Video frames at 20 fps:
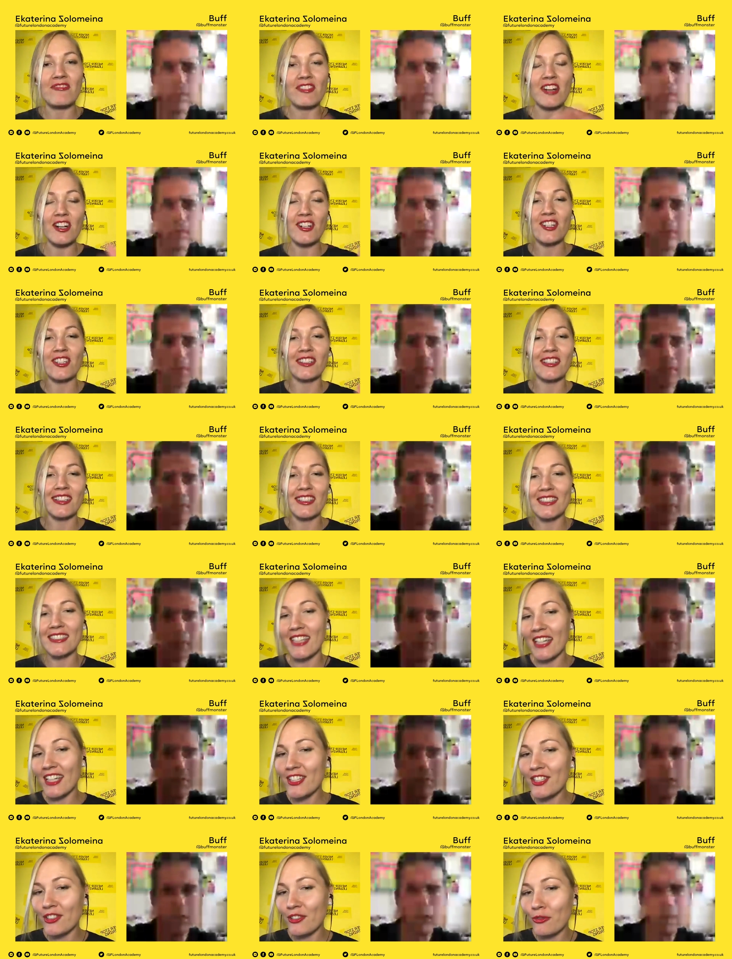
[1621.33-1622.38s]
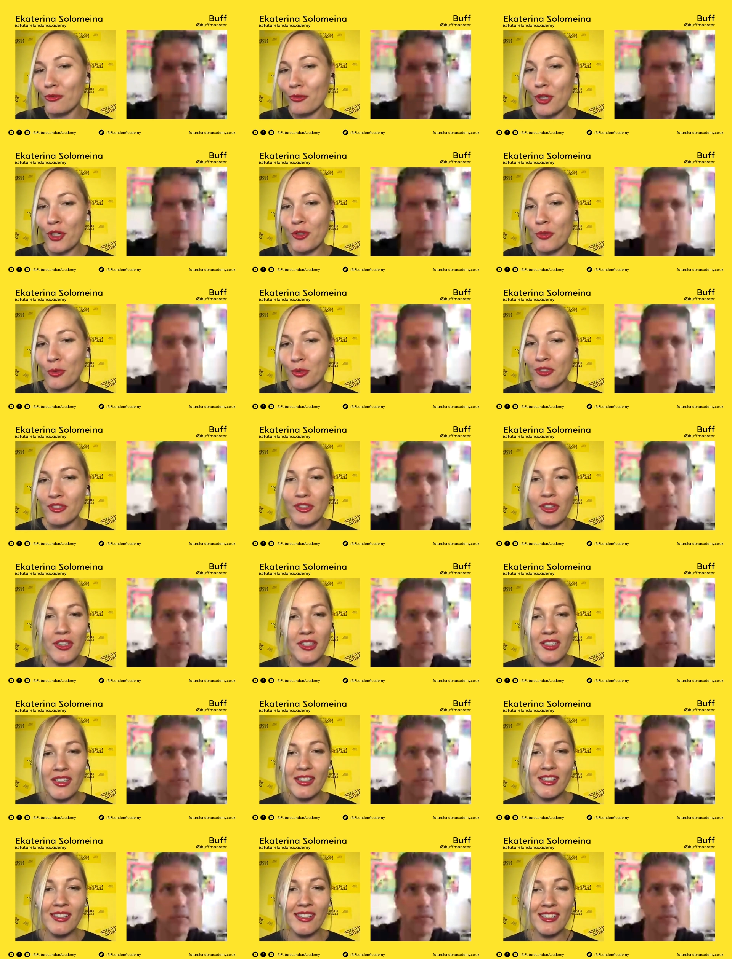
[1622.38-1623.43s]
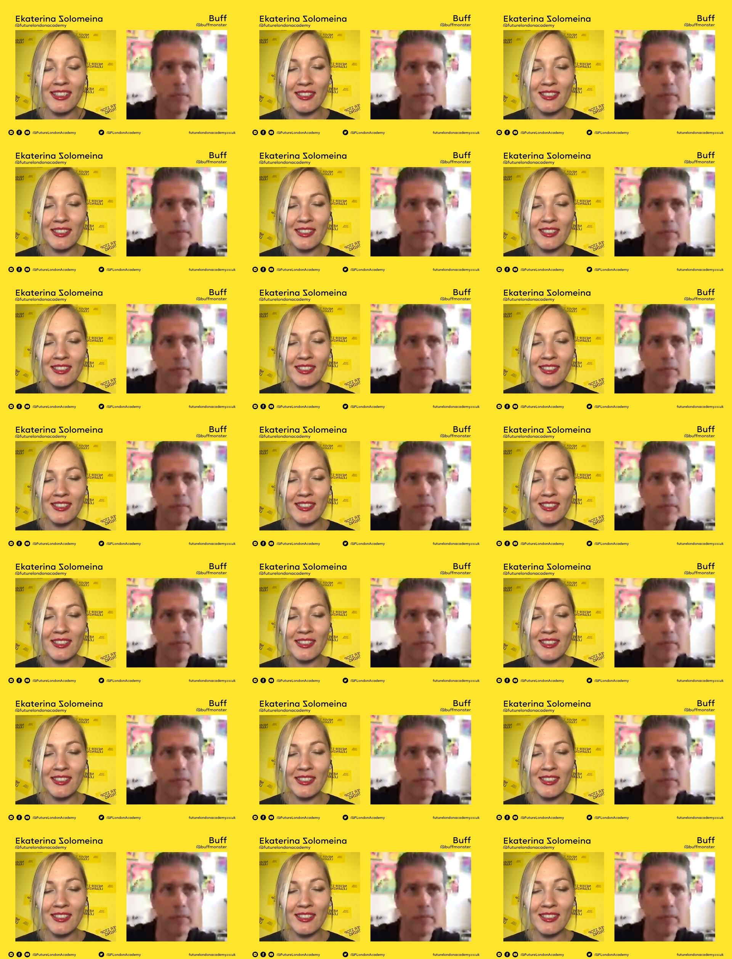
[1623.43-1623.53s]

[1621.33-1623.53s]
Speaker 1: rationalization of what you were doing